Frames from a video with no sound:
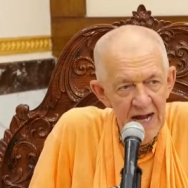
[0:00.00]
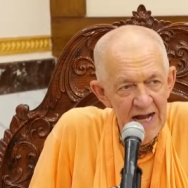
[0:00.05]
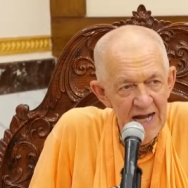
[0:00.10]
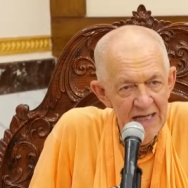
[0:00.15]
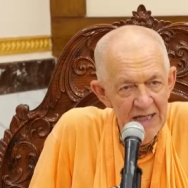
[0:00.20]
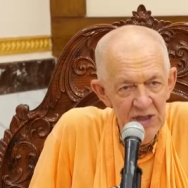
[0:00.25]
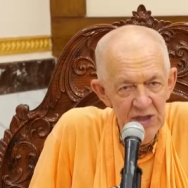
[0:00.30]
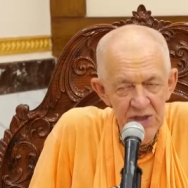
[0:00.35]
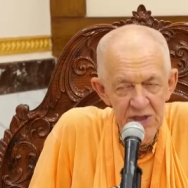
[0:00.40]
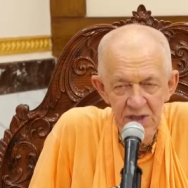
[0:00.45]

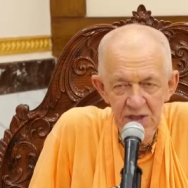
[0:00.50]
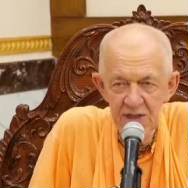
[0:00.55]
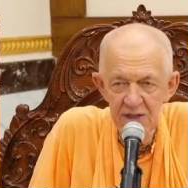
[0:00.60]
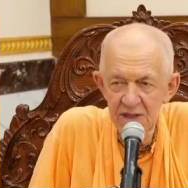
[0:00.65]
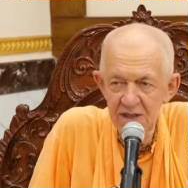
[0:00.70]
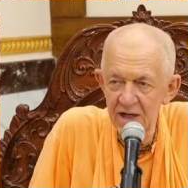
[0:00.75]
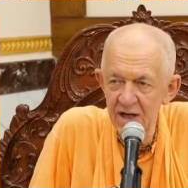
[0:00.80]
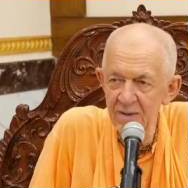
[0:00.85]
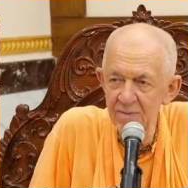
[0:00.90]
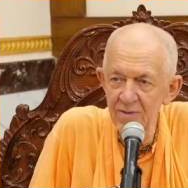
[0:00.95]

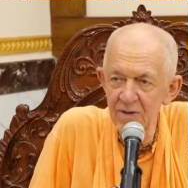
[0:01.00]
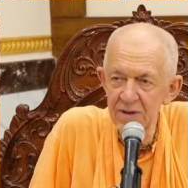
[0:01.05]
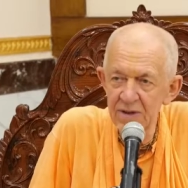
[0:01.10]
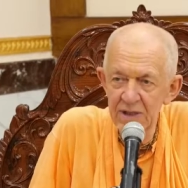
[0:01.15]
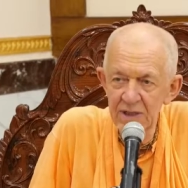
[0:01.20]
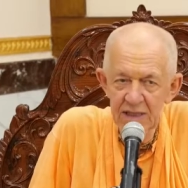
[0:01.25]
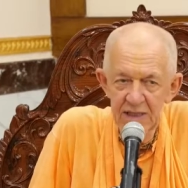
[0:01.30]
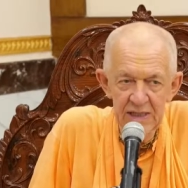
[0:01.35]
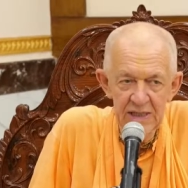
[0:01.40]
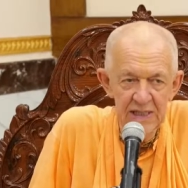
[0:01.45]
reactions come
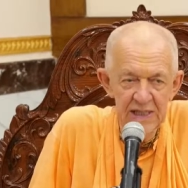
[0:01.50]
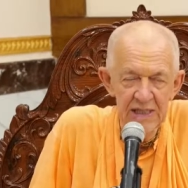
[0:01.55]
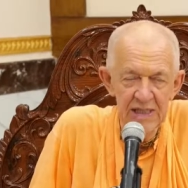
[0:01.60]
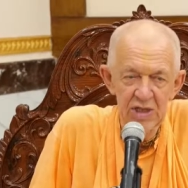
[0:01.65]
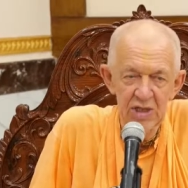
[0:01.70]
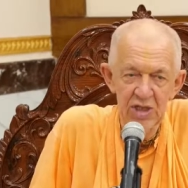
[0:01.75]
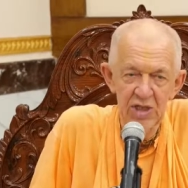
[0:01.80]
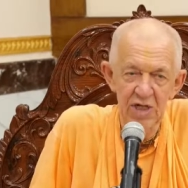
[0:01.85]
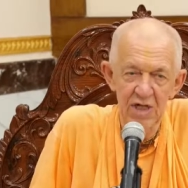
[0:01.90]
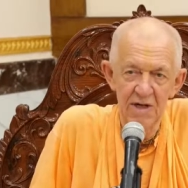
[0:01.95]
on the
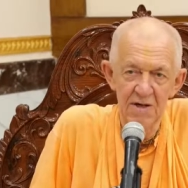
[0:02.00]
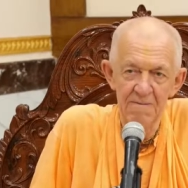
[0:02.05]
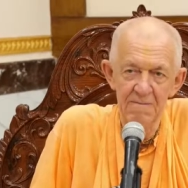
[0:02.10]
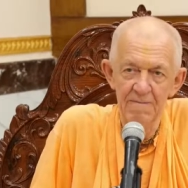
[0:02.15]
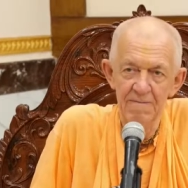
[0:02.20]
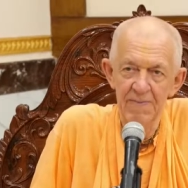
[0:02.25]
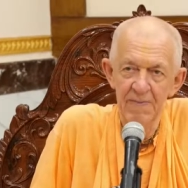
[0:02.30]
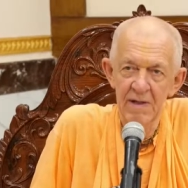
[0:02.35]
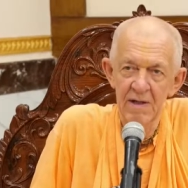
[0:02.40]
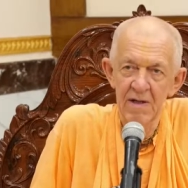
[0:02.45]
teacher.
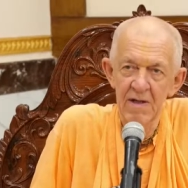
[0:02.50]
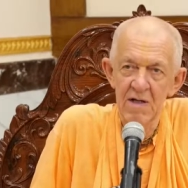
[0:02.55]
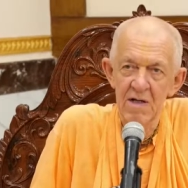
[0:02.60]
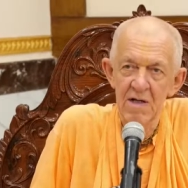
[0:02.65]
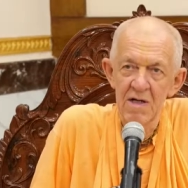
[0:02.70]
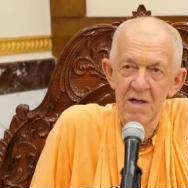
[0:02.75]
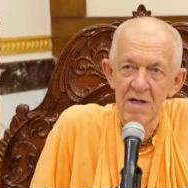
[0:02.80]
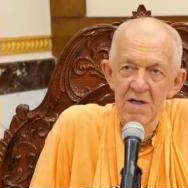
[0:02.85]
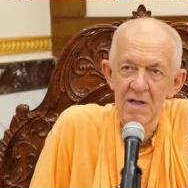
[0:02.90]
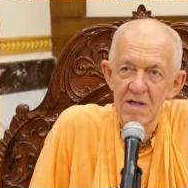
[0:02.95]

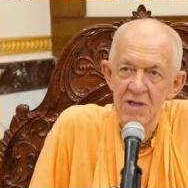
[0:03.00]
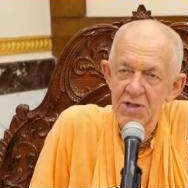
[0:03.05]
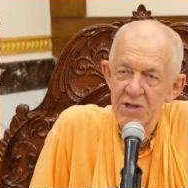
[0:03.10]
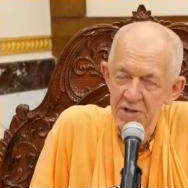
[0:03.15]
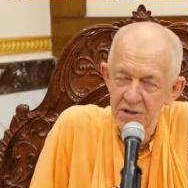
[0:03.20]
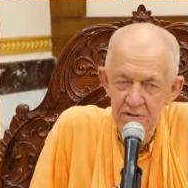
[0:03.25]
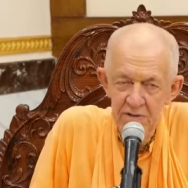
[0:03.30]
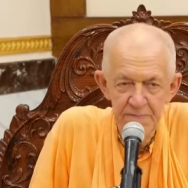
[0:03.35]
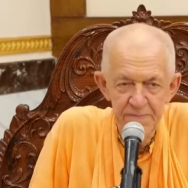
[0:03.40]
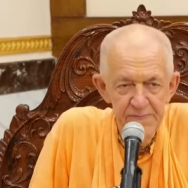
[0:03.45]

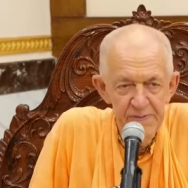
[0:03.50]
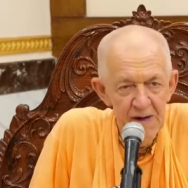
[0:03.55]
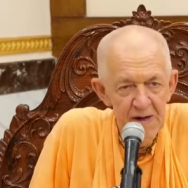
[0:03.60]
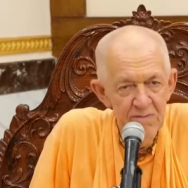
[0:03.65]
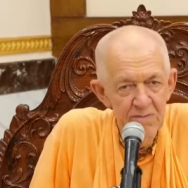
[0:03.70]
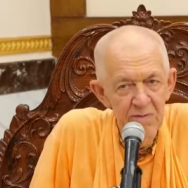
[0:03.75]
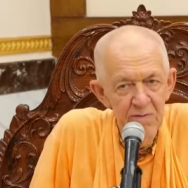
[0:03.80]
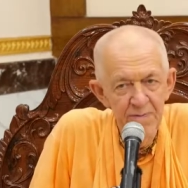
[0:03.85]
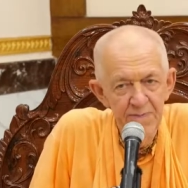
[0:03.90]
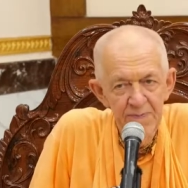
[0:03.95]
Srila
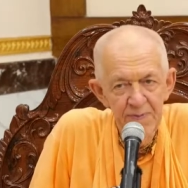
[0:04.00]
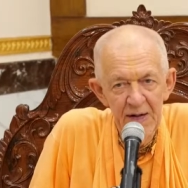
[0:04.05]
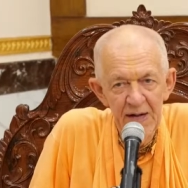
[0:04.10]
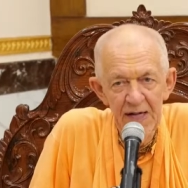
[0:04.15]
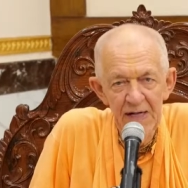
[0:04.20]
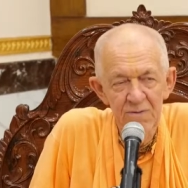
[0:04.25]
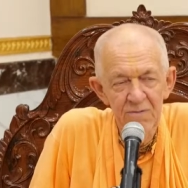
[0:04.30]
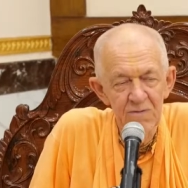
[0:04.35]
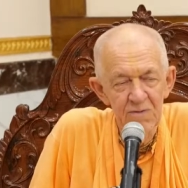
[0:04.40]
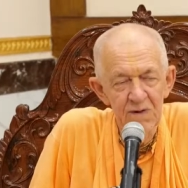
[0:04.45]

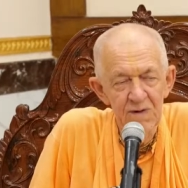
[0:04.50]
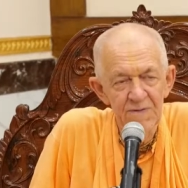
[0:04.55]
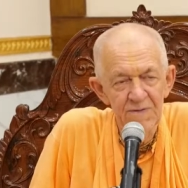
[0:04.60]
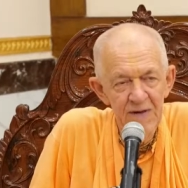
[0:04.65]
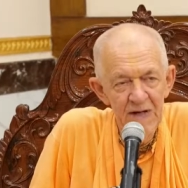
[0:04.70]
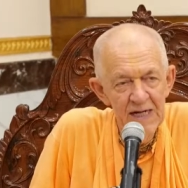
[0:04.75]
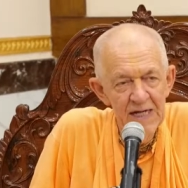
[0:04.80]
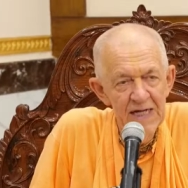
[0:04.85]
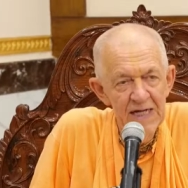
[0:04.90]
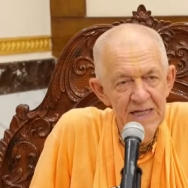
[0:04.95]
Prabhupada was
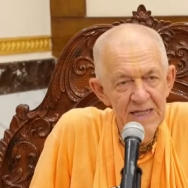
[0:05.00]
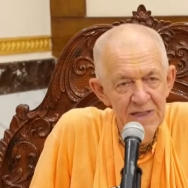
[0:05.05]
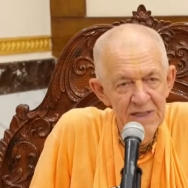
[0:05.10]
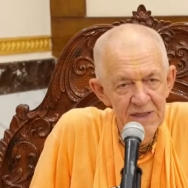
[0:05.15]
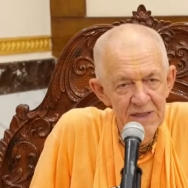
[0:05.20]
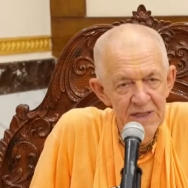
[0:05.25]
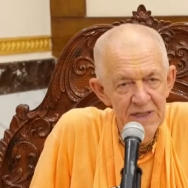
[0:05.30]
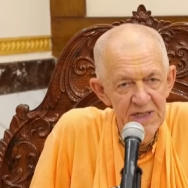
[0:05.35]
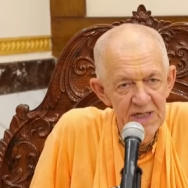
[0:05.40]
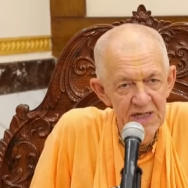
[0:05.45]
very
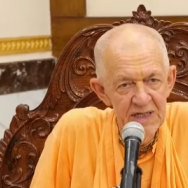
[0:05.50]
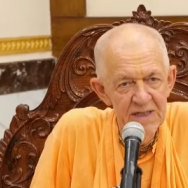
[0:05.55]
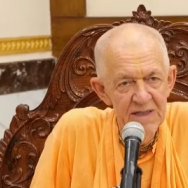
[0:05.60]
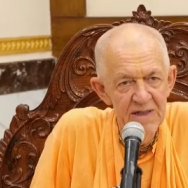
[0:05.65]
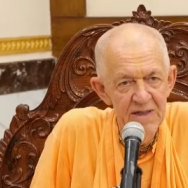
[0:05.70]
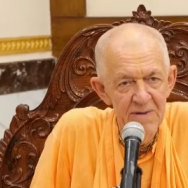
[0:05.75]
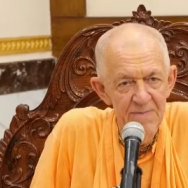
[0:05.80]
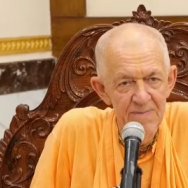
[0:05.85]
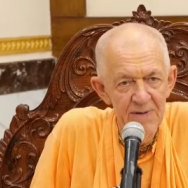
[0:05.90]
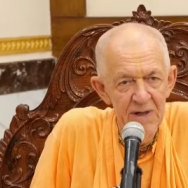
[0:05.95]

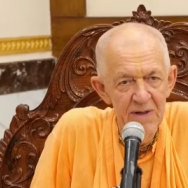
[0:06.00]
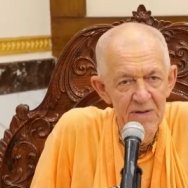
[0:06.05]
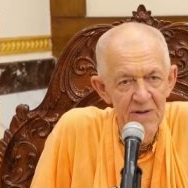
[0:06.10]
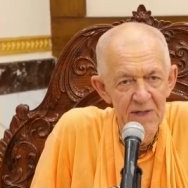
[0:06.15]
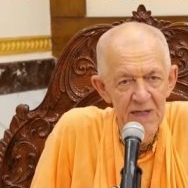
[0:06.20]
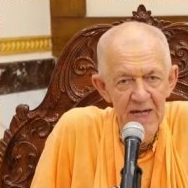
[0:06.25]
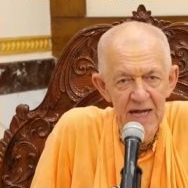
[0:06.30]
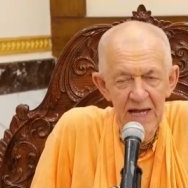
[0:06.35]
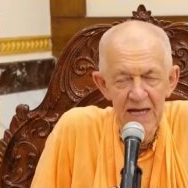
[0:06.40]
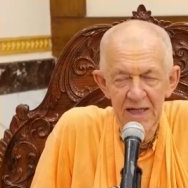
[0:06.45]
concerned
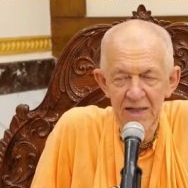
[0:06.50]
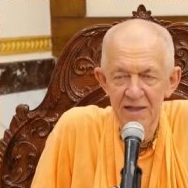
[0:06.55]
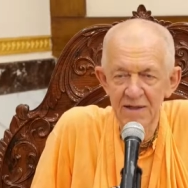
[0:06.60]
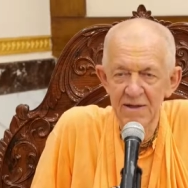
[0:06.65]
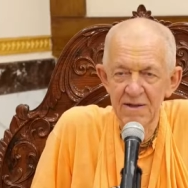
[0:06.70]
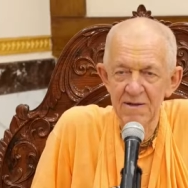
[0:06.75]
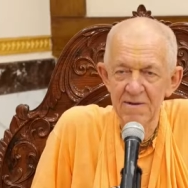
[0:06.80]
about that.